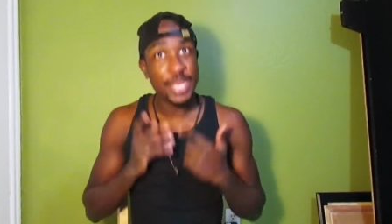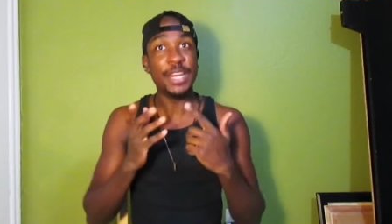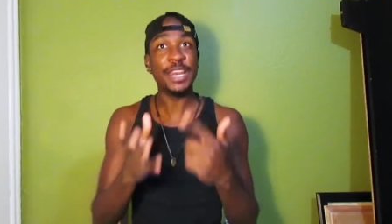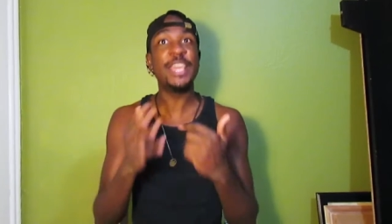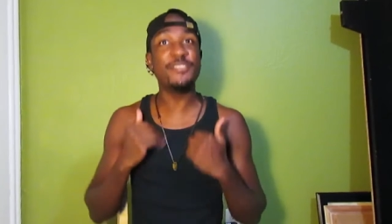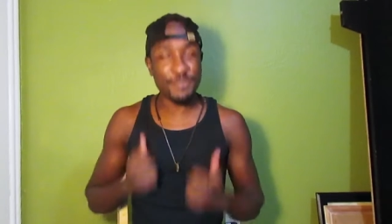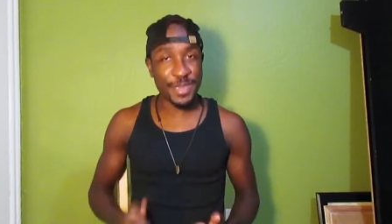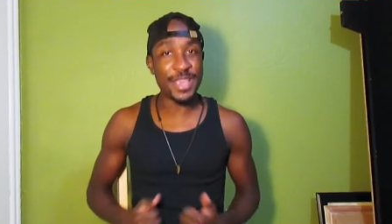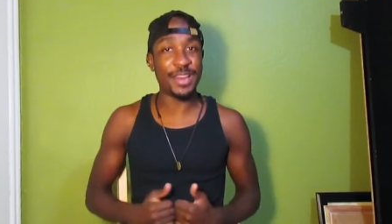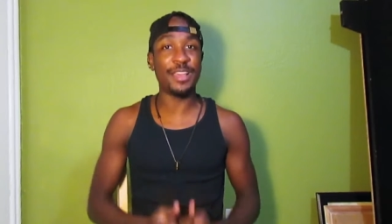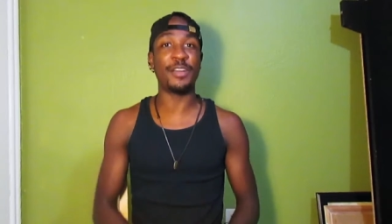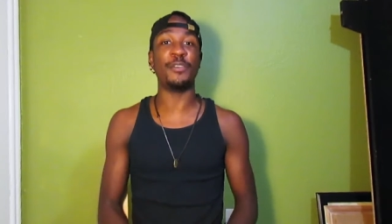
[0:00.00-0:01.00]
Leave
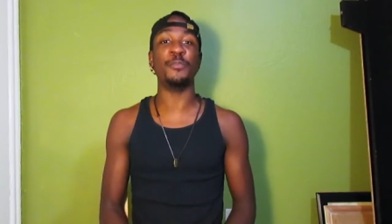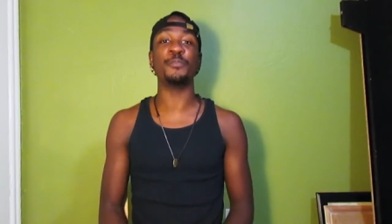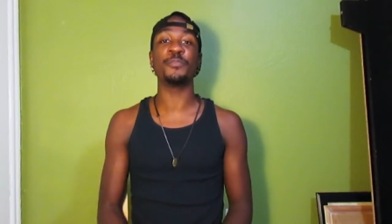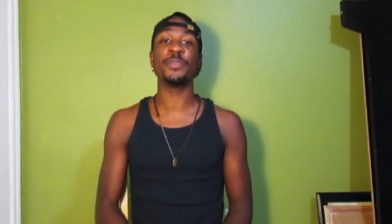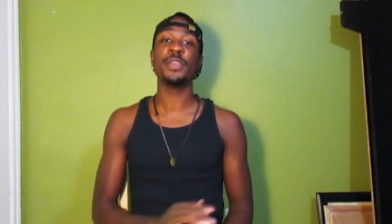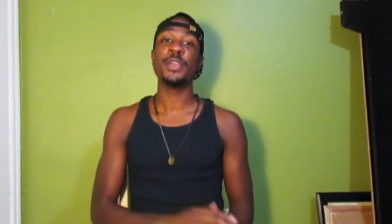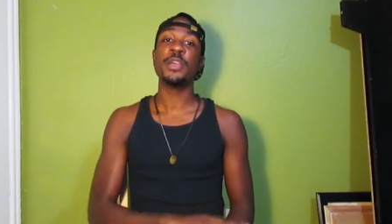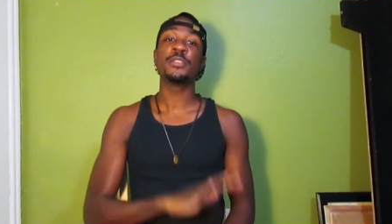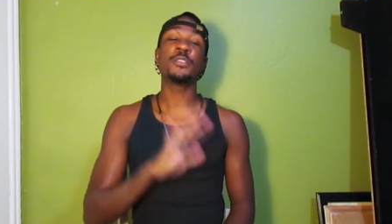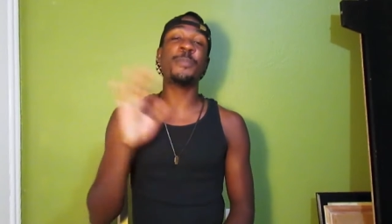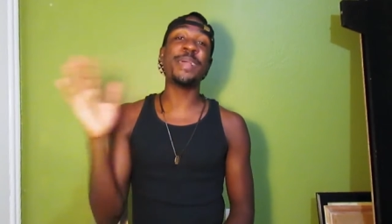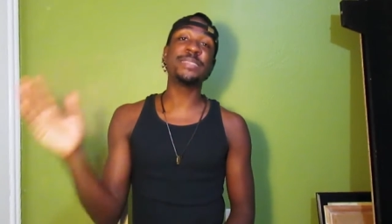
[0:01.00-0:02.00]
me alone.
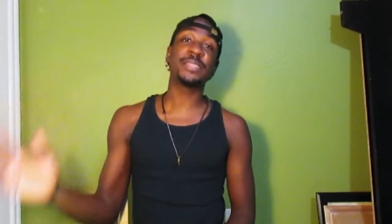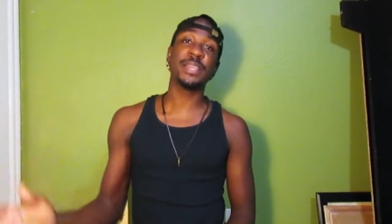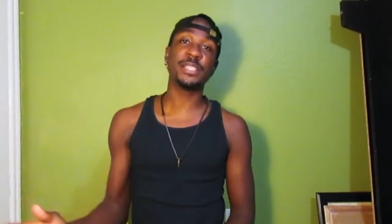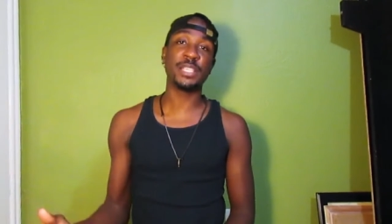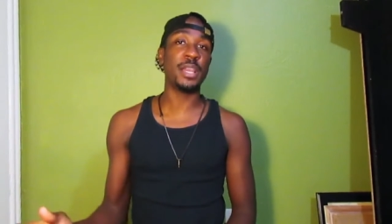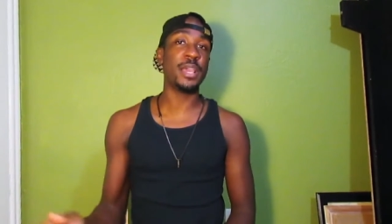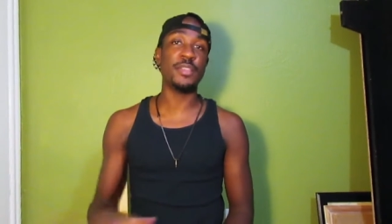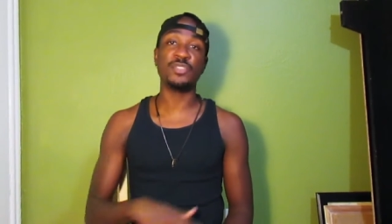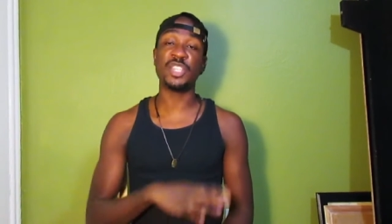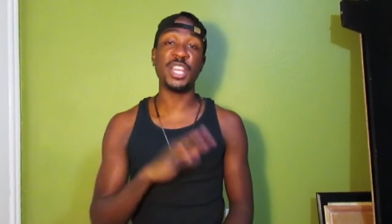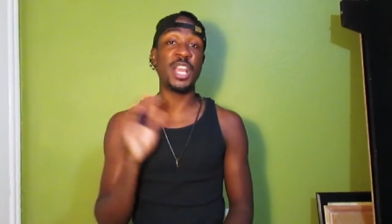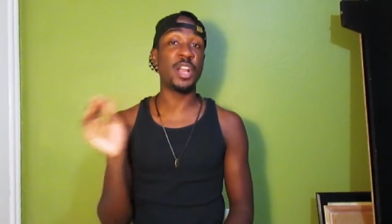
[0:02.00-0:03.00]
So basically, she leaves.
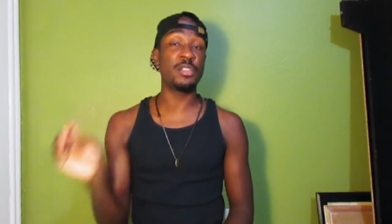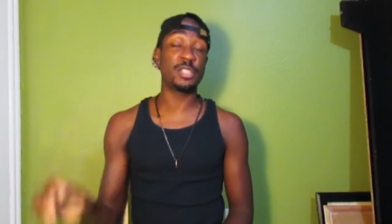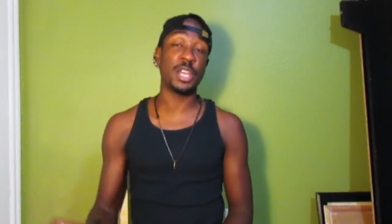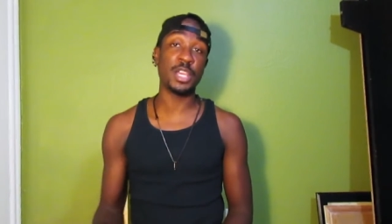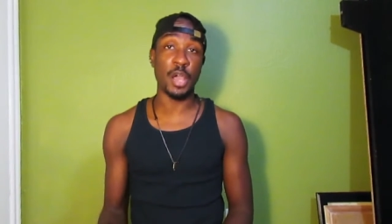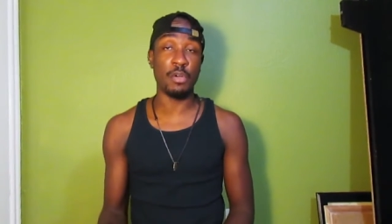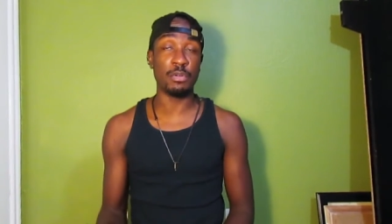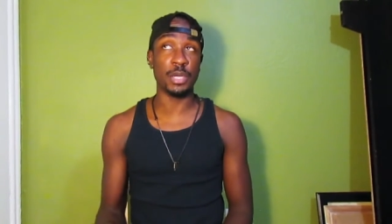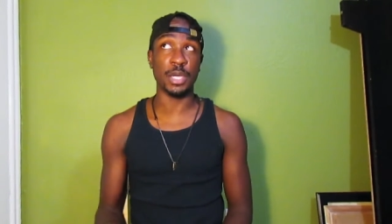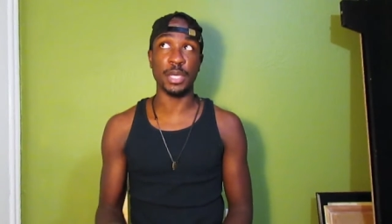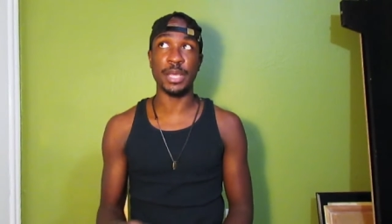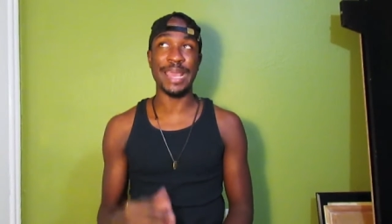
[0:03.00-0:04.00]
She didn't go to the
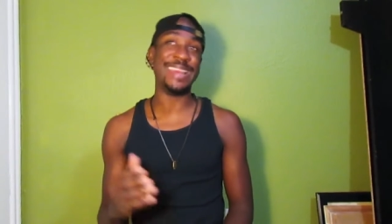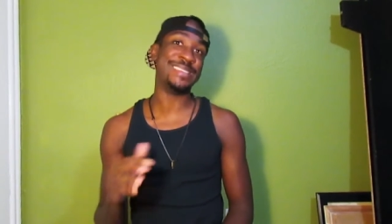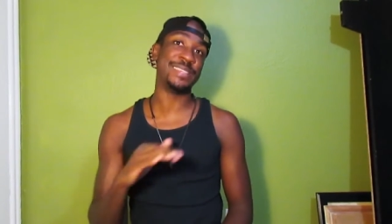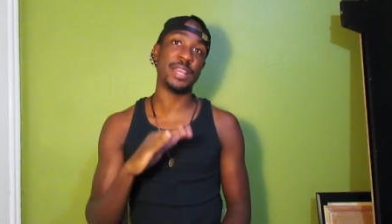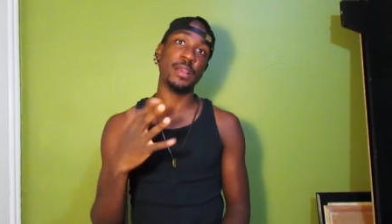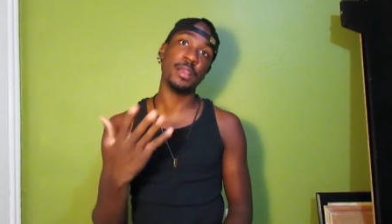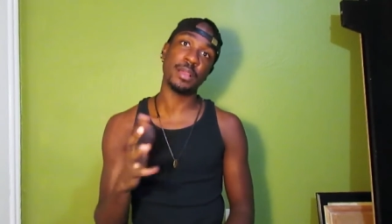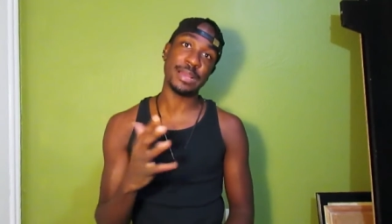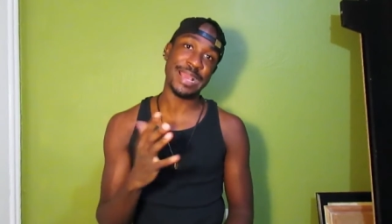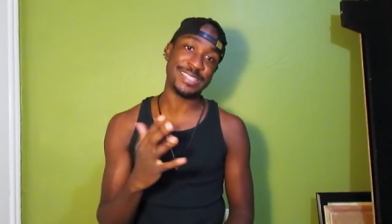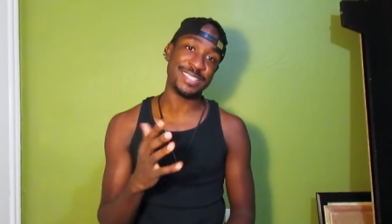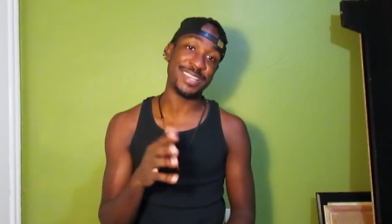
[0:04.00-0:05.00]
yoga, at least it didn't look
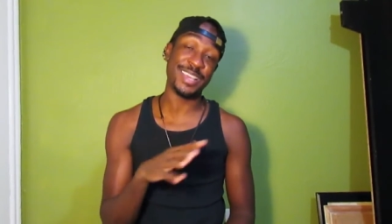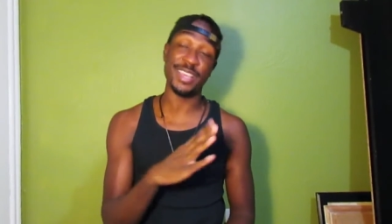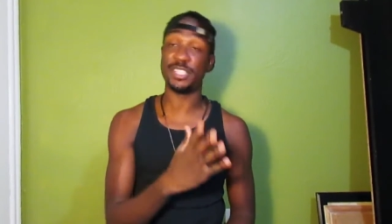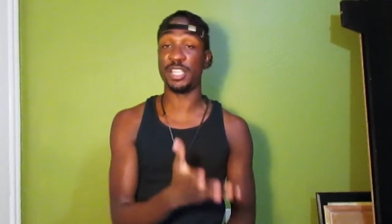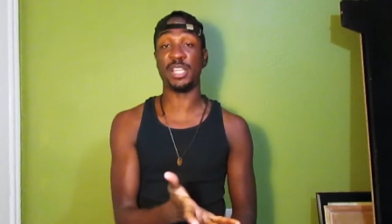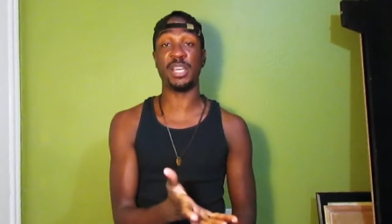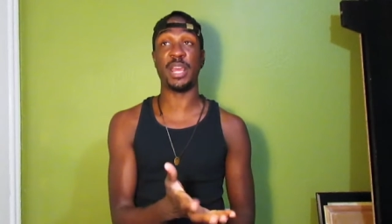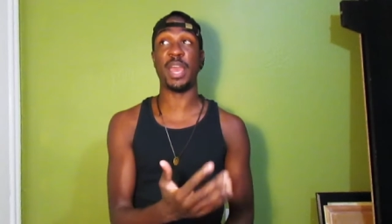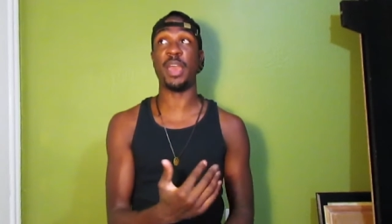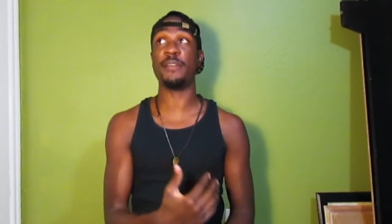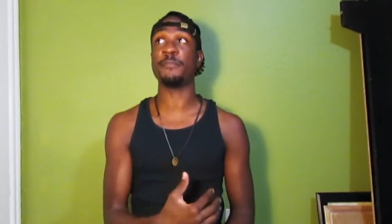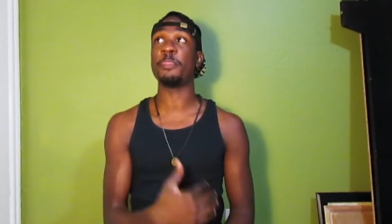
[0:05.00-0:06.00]
like she did. She could
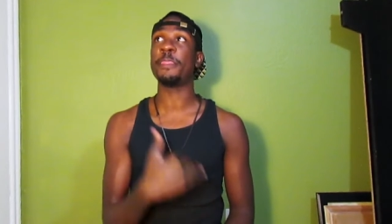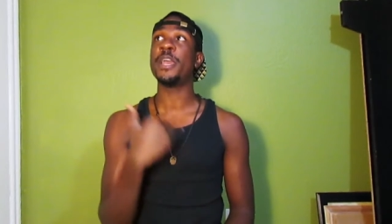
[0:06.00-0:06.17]
have.